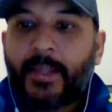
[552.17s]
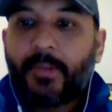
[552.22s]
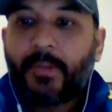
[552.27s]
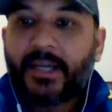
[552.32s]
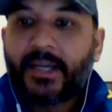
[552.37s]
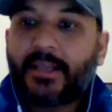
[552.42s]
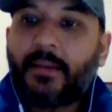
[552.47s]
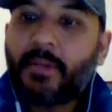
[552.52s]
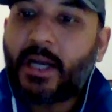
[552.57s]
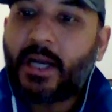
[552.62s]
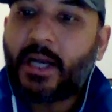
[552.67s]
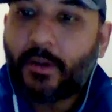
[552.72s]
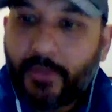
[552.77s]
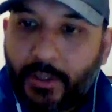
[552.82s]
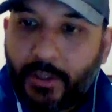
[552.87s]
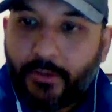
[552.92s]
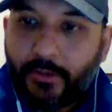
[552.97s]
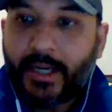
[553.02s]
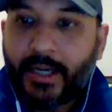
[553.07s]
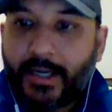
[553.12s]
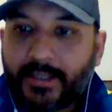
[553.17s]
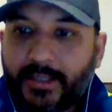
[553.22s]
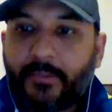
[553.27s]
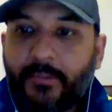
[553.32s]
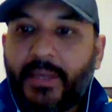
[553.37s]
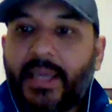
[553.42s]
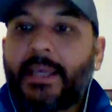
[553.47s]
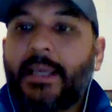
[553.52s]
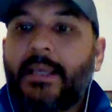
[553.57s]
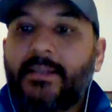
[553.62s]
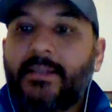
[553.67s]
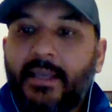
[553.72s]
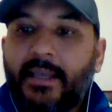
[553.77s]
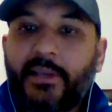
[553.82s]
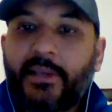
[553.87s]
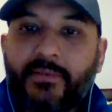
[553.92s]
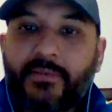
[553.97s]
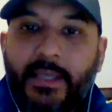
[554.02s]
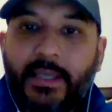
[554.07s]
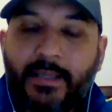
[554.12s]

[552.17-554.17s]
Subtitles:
but somehow ends up making saves.